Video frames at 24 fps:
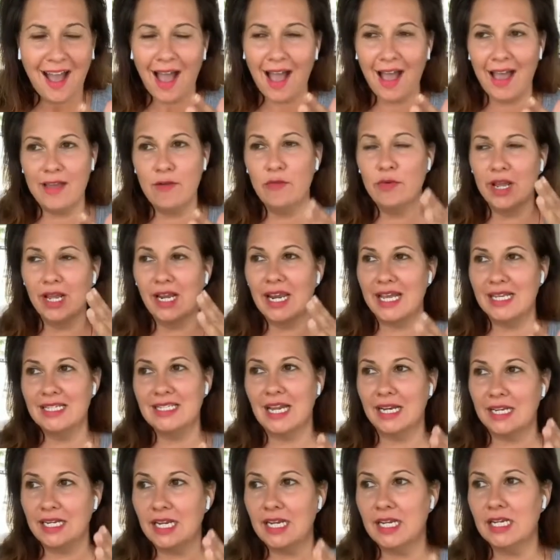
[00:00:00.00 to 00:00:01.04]
I realized
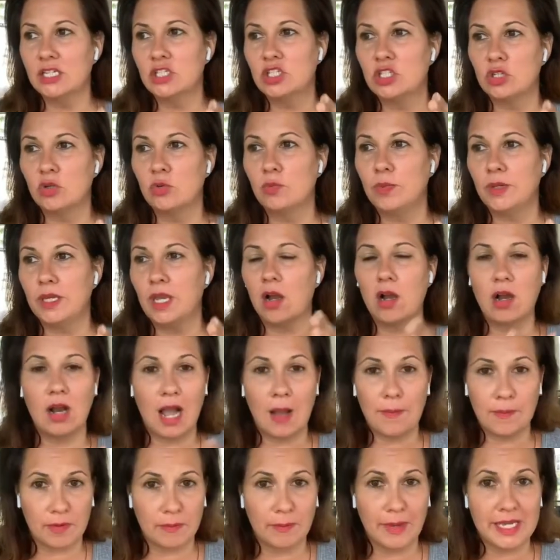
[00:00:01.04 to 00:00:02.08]
I needed to be
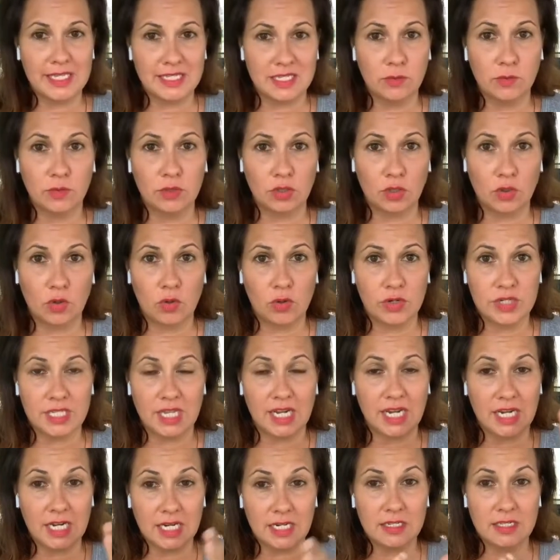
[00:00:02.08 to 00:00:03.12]
uncompromising with the course I
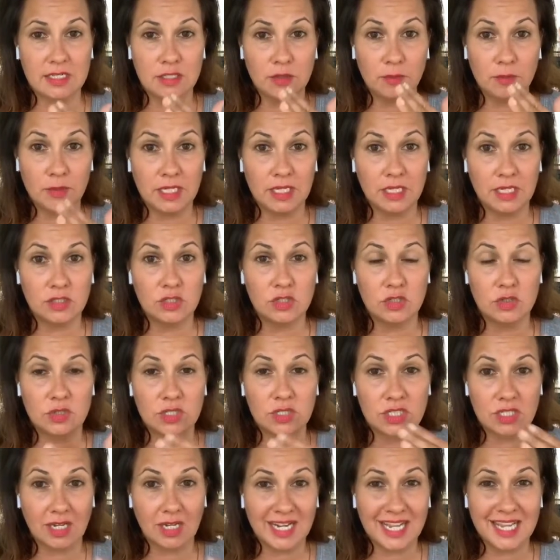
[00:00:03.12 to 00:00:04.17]
needed to begin to
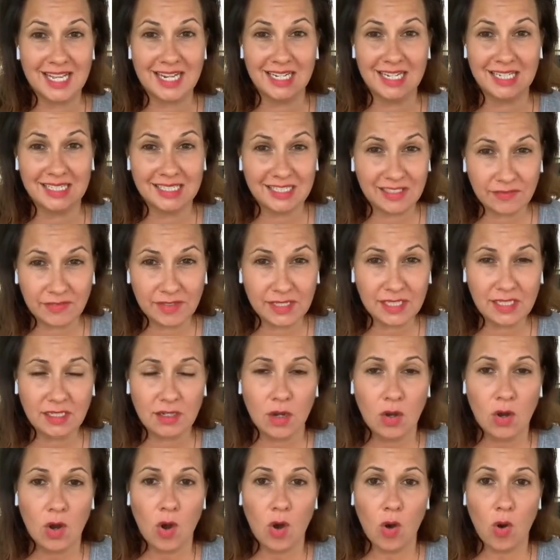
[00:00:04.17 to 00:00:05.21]
study it and live it
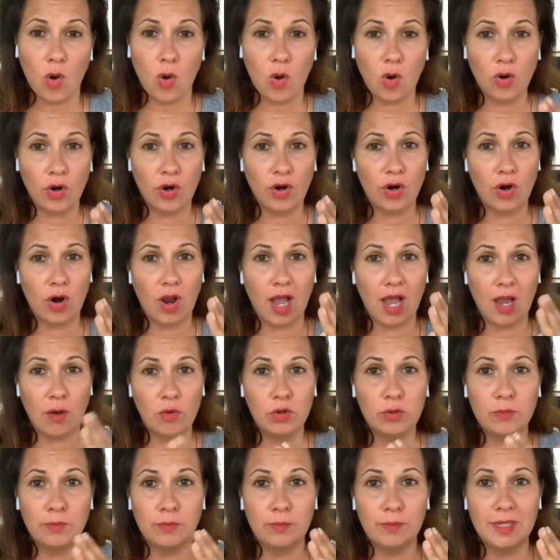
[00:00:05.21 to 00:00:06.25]
or I
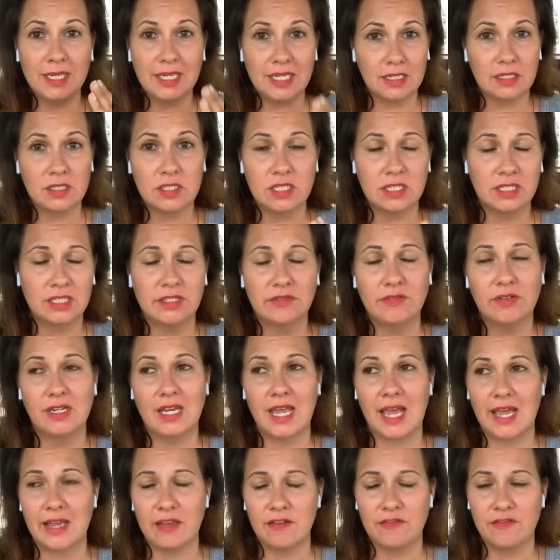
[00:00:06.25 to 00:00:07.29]
would begin to live a
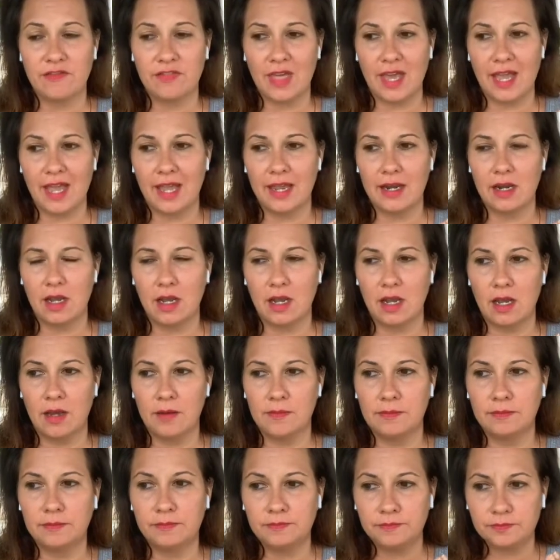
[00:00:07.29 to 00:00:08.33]
life that
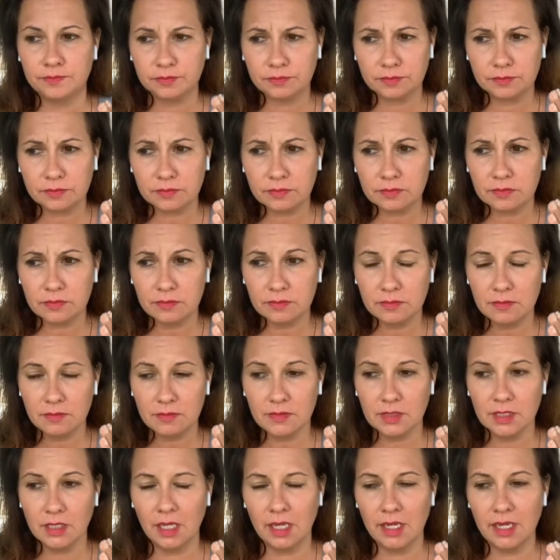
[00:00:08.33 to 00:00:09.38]
um,
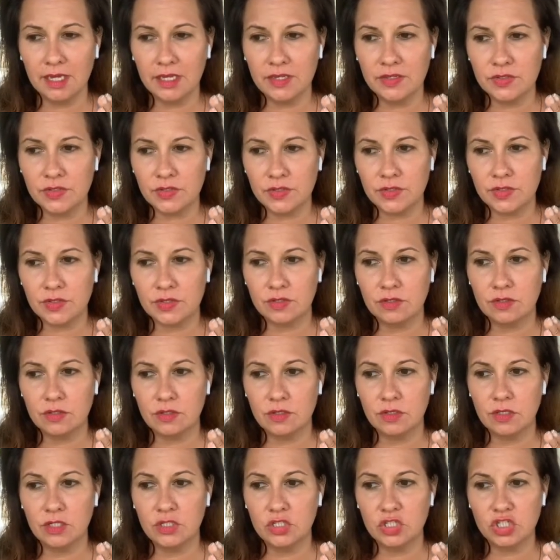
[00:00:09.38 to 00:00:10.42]
is
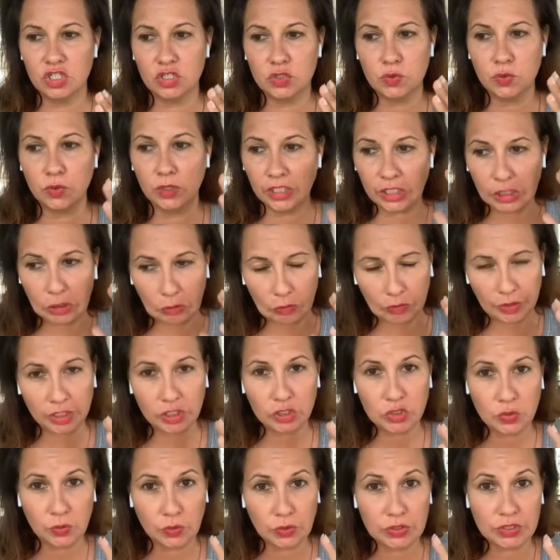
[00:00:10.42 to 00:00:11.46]
it's just really going
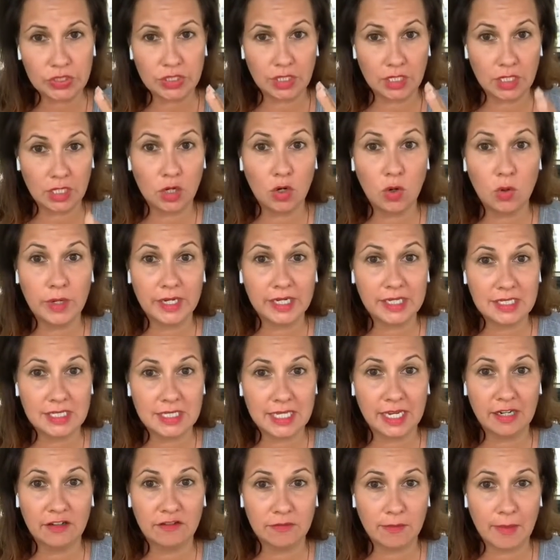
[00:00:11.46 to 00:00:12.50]
towards the egoic
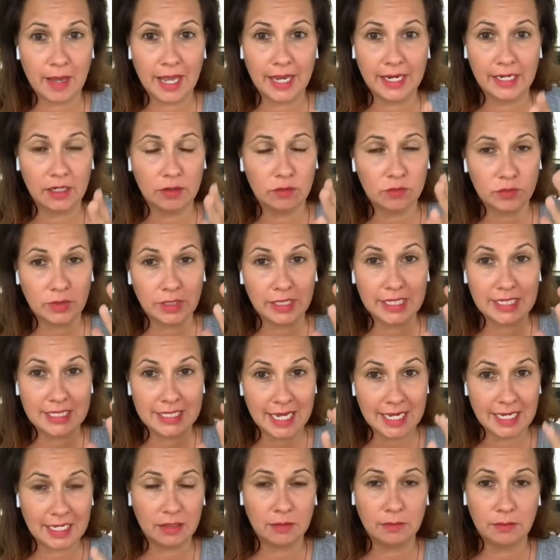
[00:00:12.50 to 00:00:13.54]
state of mind and really
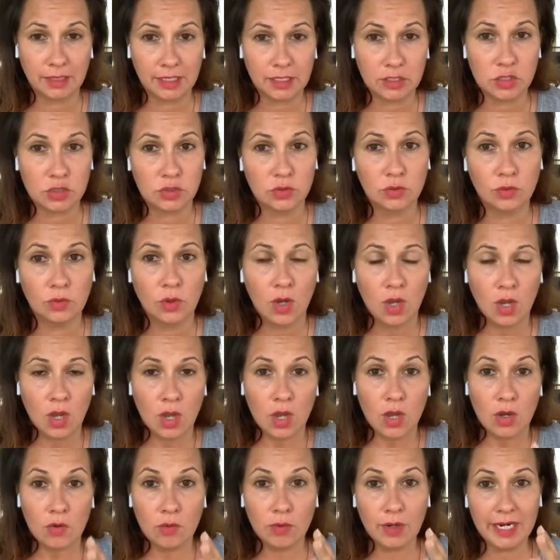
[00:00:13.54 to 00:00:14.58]
taking me to
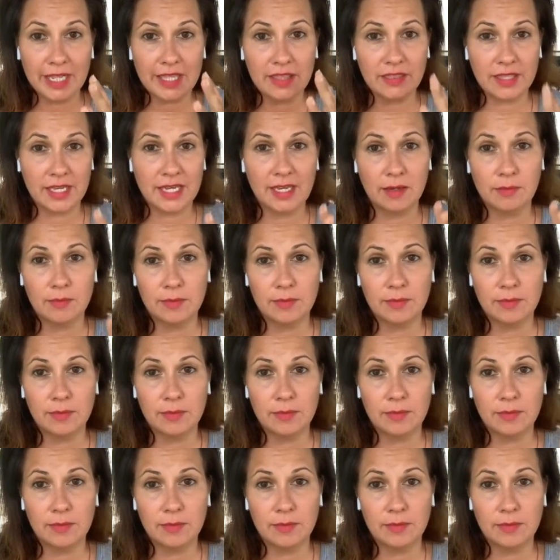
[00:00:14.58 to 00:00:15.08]
really think and